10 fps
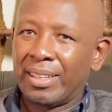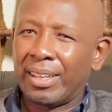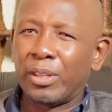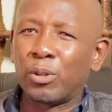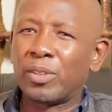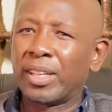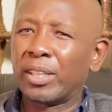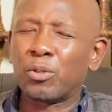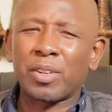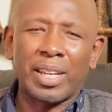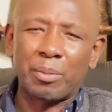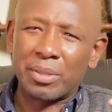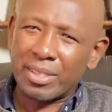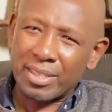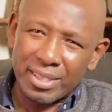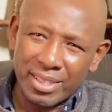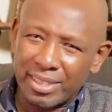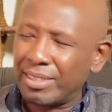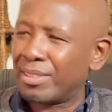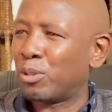And you've done, you've climbed
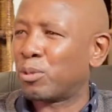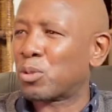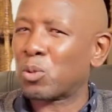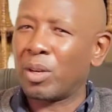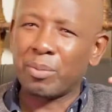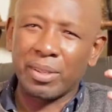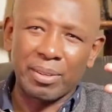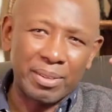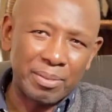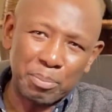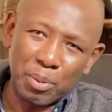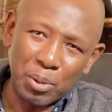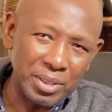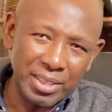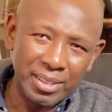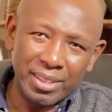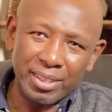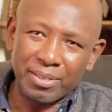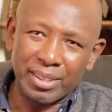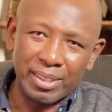trees, you've swum in ponds in the
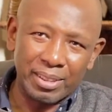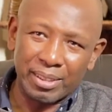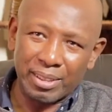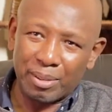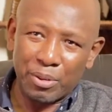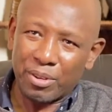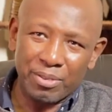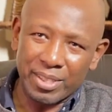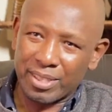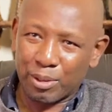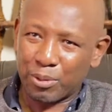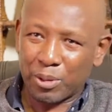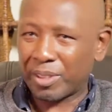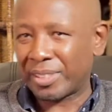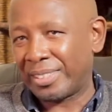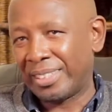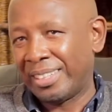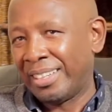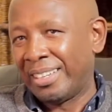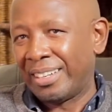river, in the, I mean, rivers in the forest,
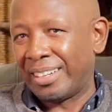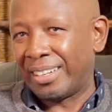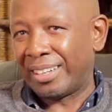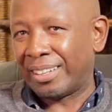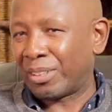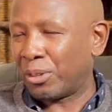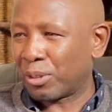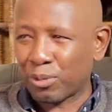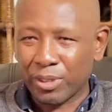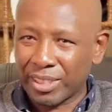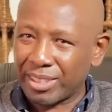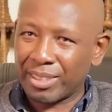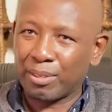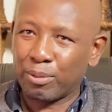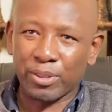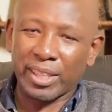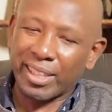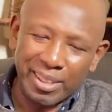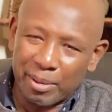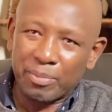uh, caught fish,
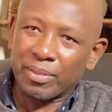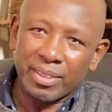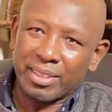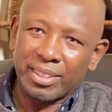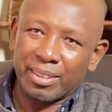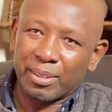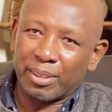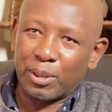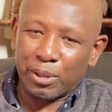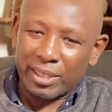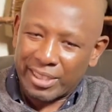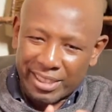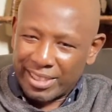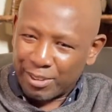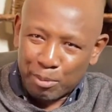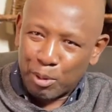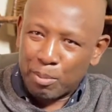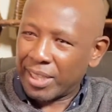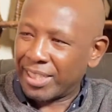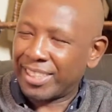fried them in the, on tins of blue
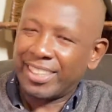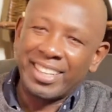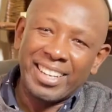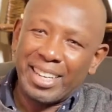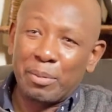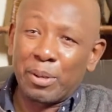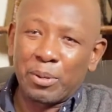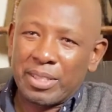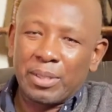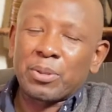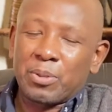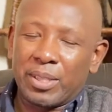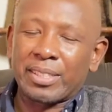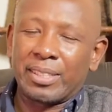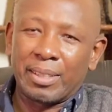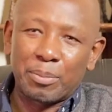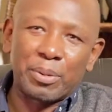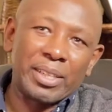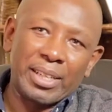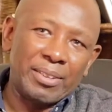band. I mean, it was, it was quite an
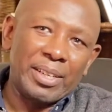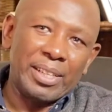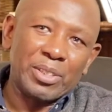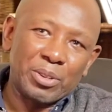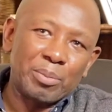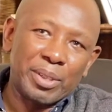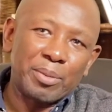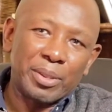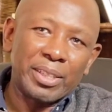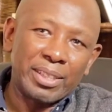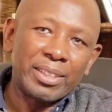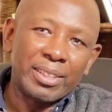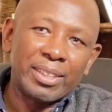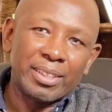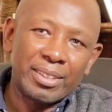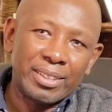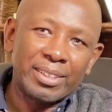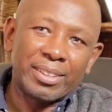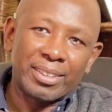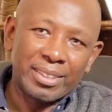upbringing. I really enjoyed my upbringing. Nice.
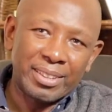Yeah.